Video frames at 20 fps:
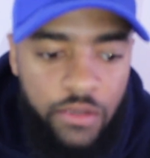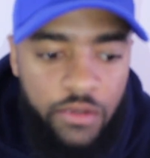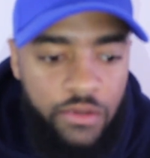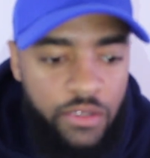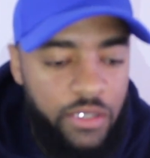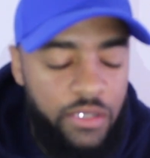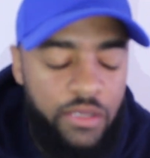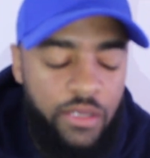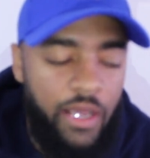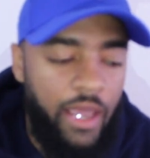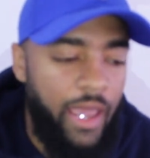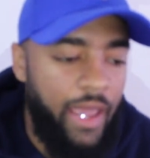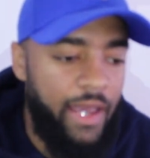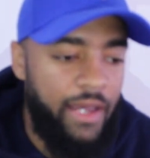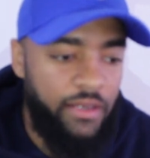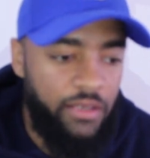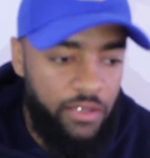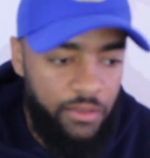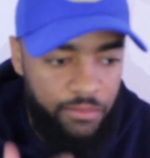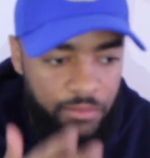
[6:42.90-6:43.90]
Just to
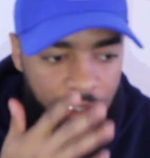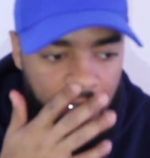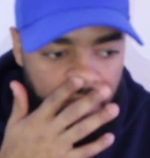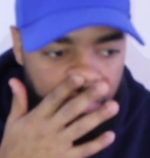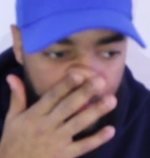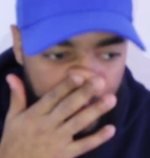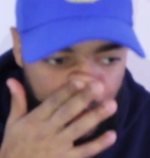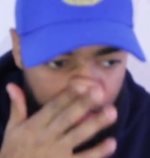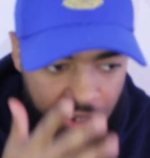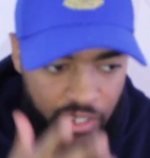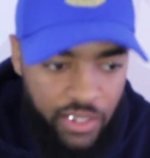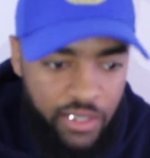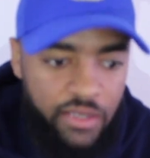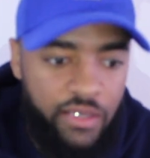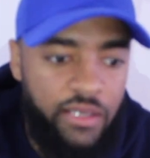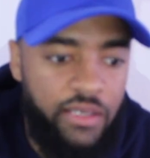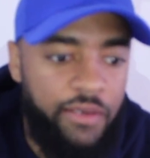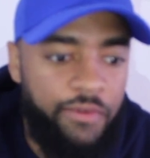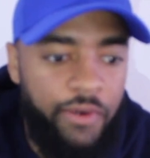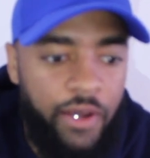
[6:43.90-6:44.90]
add some differences,
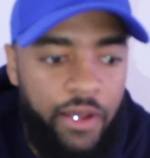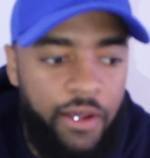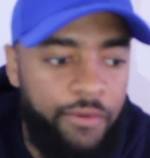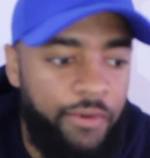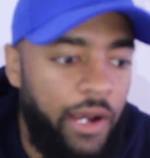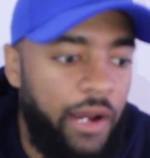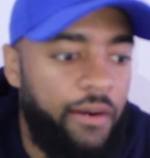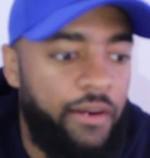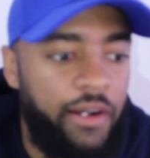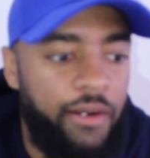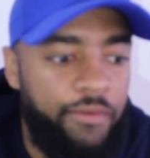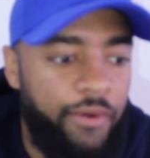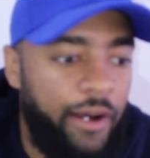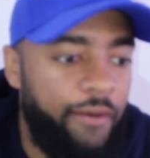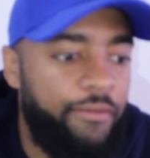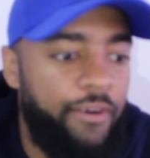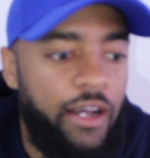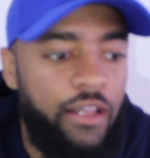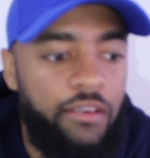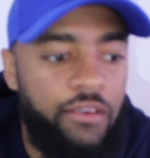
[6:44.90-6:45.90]
because if I
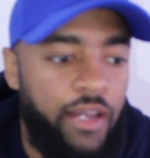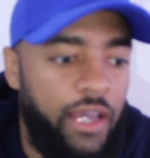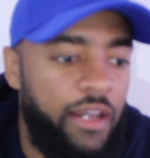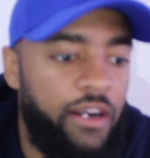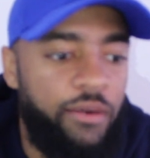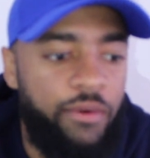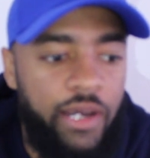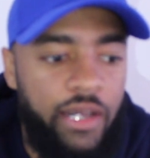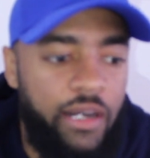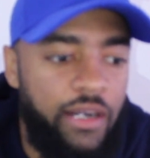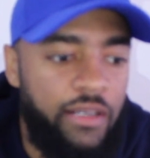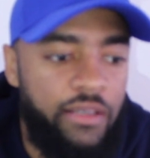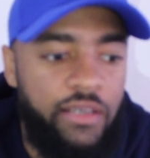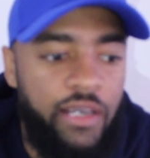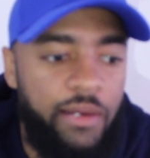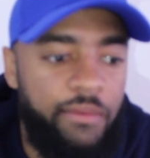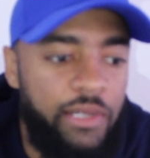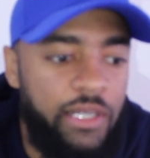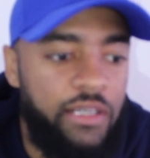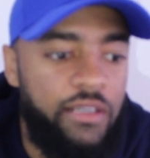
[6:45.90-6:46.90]
follow the 808 all the
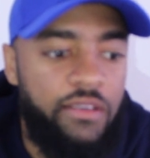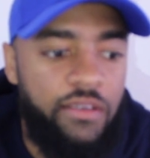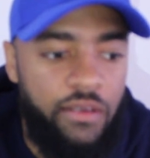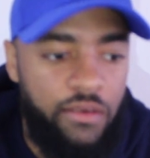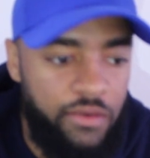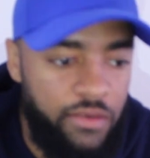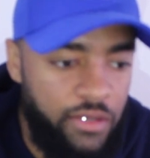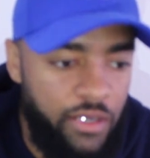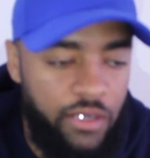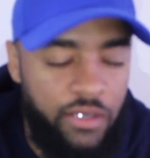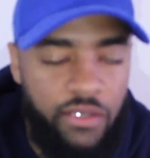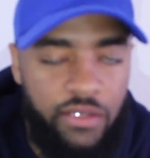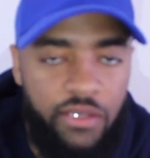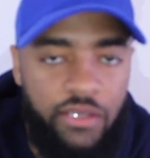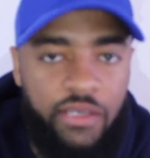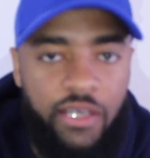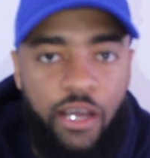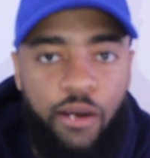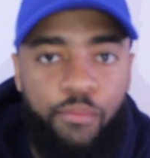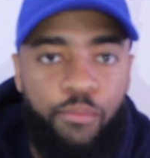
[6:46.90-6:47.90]
time, then it's gonna start to
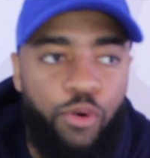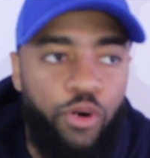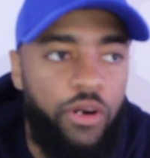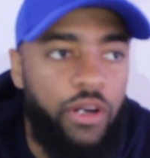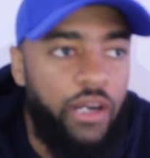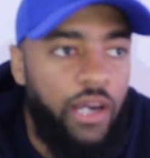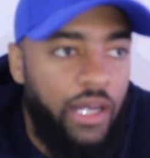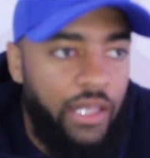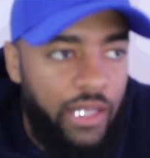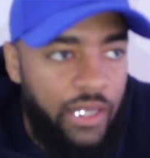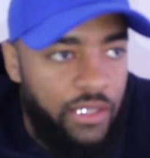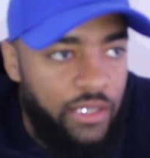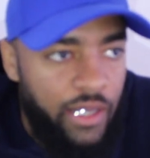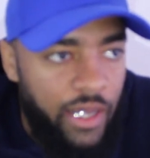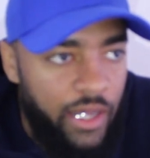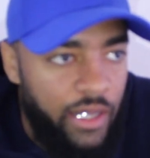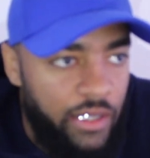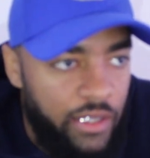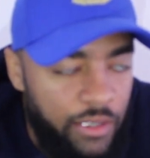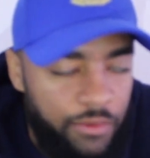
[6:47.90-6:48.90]
just sound boring. I like to
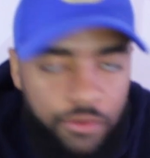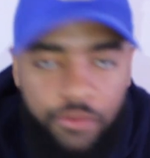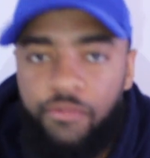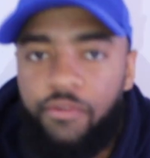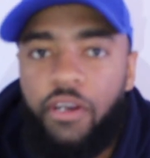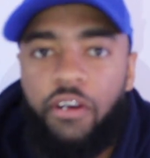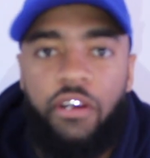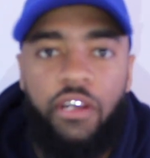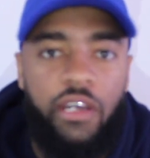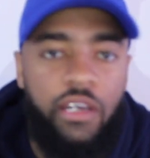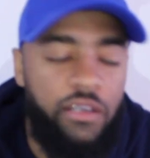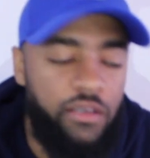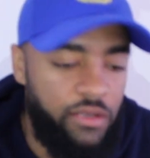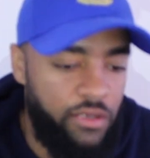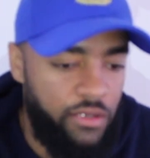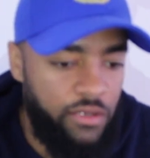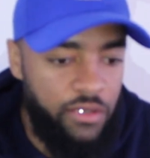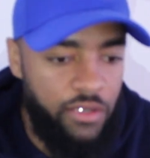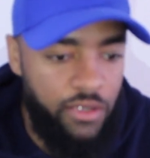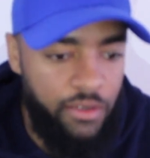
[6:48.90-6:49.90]
add different
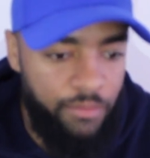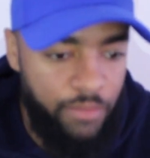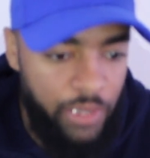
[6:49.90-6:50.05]
variations to the